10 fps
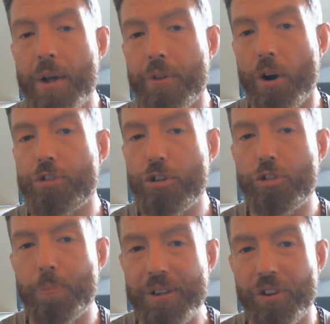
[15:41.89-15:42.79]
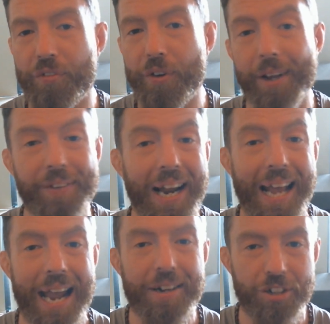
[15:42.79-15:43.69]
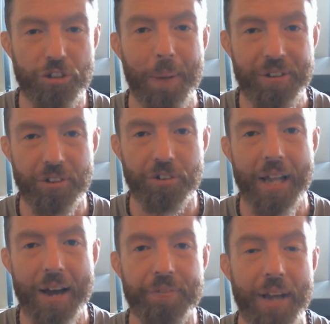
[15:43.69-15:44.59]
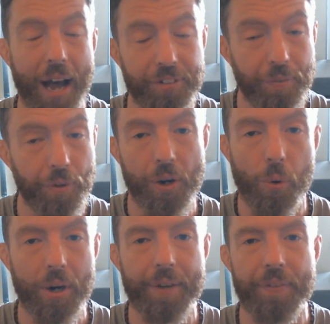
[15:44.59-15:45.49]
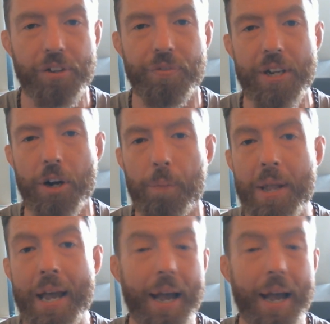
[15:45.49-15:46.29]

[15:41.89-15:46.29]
There are 2 spaces filled. I've got 8 spaces left as of the recording of this video,